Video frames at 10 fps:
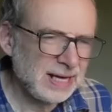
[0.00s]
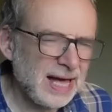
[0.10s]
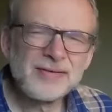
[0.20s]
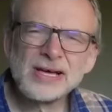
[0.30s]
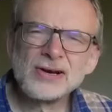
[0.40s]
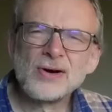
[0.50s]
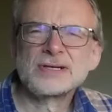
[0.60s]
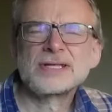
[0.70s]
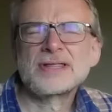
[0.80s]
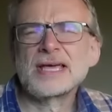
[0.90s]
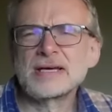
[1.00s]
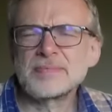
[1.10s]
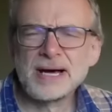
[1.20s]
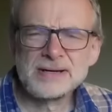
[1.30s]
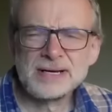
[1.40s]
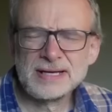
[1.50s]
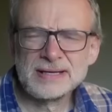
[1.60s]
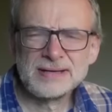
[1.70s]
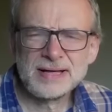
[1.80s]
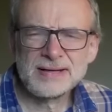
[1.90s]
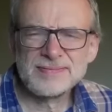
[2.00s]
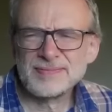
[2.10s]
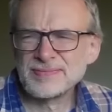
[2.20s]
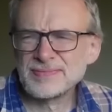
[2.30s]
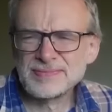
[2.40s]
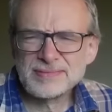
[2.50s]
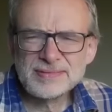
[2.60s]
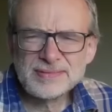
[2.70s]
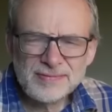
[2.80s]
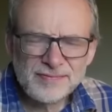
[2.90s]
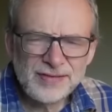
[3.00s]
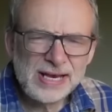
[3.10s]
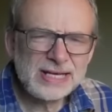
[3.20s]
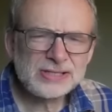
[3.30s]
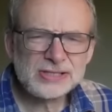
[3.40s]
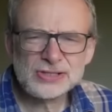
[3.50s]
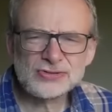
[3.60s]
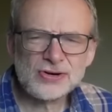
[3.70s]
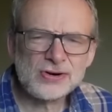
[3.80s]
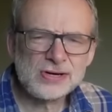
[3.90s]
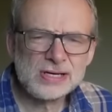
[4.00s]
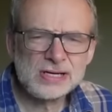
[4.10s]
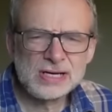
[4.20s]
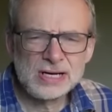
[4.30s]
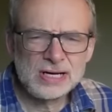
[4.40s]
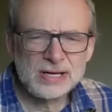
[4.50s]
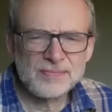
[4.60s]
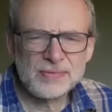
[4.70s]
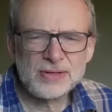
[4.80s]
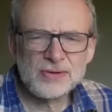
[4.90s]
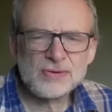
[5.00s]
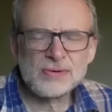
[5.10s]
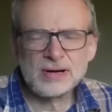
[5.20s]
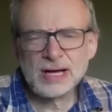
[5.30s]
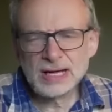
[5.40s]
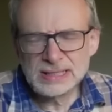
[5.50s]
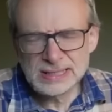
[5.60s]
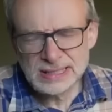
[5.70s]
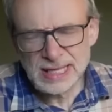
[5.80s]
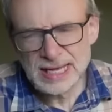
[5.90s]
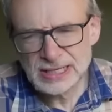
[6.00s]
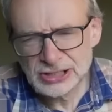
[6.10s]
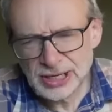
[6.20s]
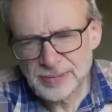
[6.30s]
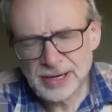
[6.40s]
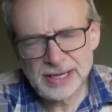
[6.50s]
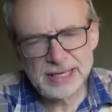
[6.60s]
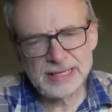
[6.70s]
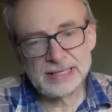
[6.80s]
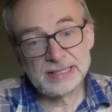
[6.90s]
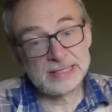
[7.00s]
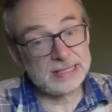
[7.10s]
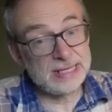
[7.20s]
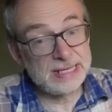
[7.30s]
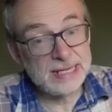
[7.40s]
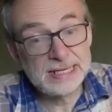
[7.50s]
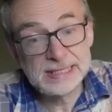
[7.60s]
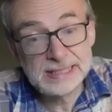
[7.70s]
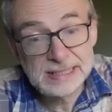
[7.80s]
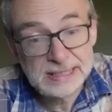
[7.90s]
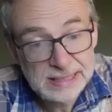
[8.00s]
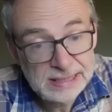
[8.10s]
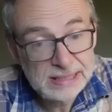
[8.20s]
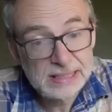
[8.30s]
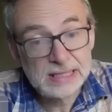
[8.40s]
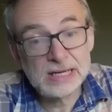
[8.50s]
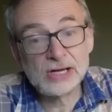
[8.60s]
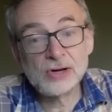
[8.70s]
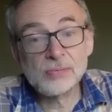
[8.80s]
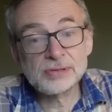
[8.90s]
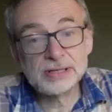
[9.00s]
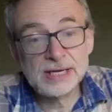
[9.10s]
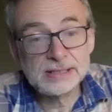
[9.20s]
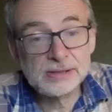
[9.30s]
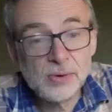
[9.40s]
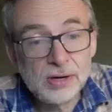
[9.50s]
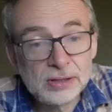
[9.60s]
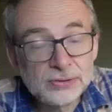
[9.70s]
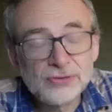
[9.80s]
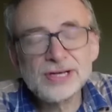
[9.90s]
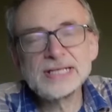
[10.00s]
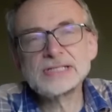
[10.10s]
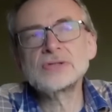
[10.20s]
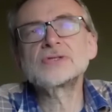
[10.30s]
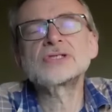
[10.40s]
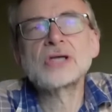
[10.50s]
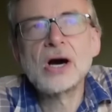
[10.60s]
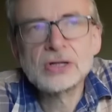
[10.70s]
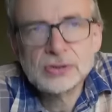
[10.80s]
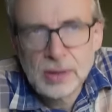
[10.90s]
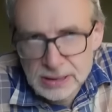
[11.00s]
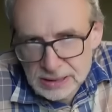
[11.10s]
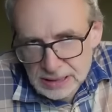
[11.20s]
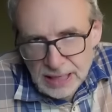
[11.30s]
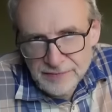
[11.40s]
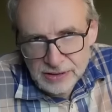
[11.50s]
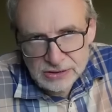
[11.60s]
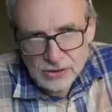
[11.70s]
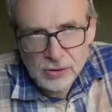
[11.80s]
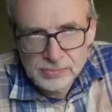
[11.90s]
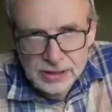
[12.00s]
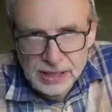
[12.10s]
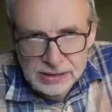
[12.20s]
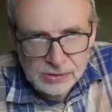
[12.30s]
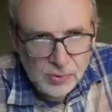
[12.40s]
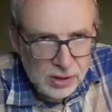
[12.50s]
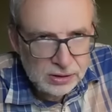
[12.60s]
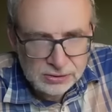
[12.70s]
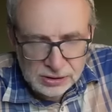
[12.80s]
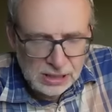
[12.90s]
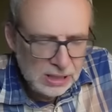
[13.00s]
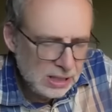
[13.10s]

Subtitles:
having a lot to think about. Feelings are strong. You understand, Gemini, that it is a complicated world, or at least you start to understand that it's a complicated world.